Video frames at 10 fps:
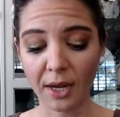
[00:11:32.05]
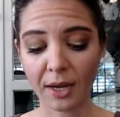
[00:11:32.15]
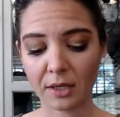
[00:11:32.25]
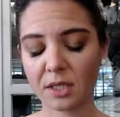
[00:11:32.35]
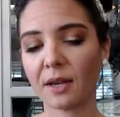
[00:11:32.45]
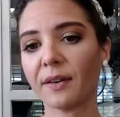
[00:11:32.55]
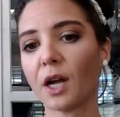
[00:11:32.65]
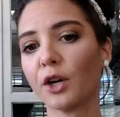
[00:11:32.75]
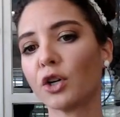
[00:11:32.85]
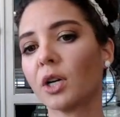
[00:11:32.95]
is
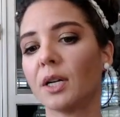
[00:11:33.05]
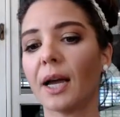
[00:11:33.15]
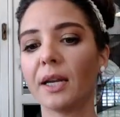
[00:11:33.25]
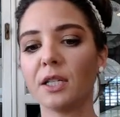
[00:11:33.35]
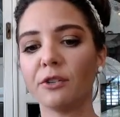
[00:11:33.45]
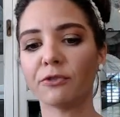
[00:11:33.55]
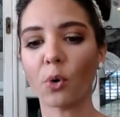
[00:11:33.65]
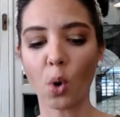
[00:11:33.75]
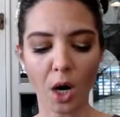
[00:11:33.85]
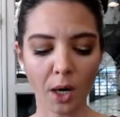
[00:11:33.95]

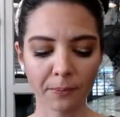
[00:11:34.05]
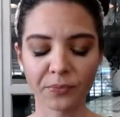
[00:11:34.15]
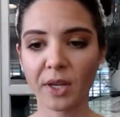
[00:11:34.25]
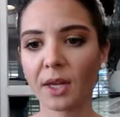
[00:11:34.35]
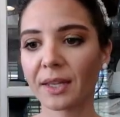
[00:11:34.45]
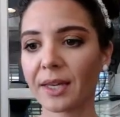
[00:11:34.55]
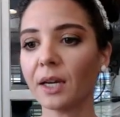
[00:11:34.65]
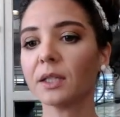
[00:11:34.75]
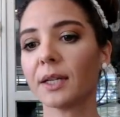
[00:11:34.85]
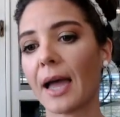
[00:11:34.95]
794
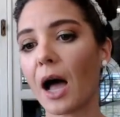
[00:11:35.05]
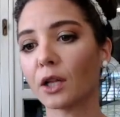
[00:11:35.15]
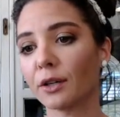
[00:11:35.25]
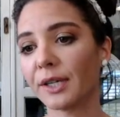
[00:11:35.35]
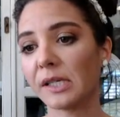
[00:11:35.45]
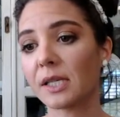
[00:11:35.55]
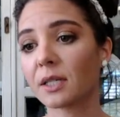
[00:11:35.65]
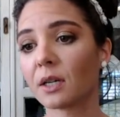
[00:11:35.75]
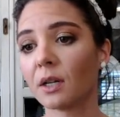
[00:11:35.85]
kilocalories